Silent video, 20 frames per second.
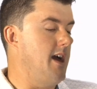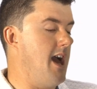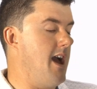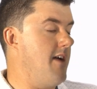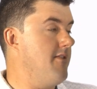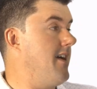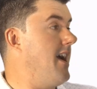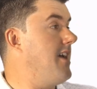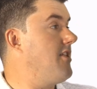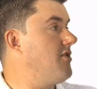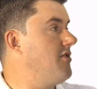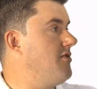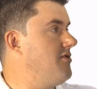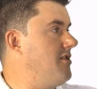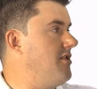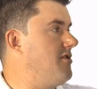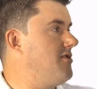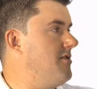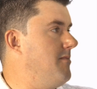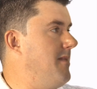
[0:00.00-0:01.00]
aeration
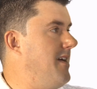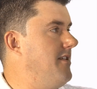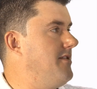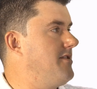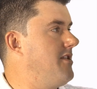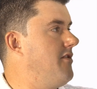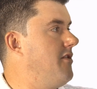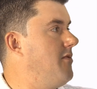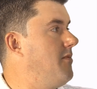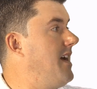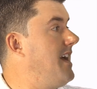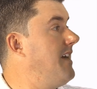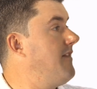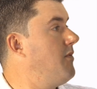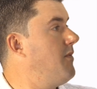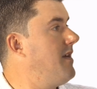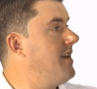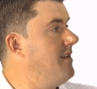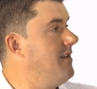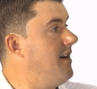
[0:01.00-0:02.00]
system in, so that
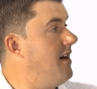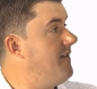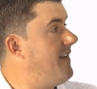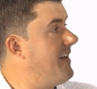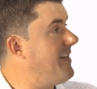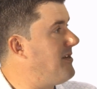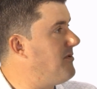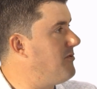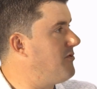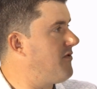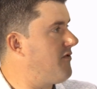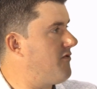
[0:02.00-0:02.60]
even when a lot of venues